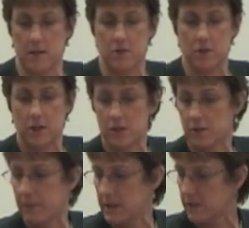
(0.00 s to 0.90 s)
That you can use
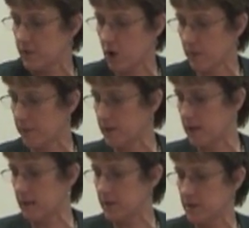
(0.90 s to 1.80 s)
a piece of carpet.
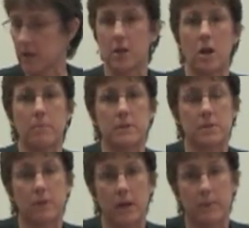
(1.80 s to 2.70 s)
I'm using a carpet
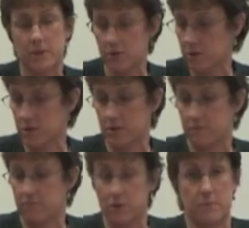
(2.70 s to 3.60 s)
square, but you could just
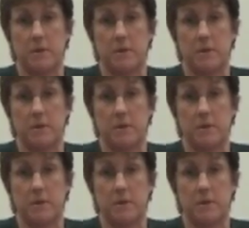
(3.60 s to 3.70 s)
use a